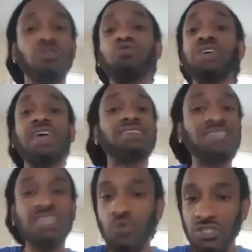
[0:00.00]
You can't
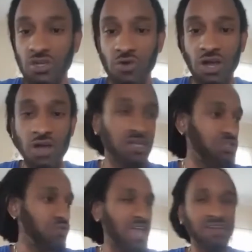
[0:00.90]
see what's going on
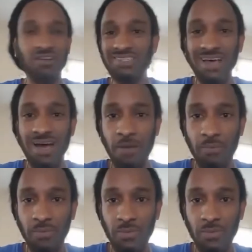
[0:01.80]
because you hating on Tom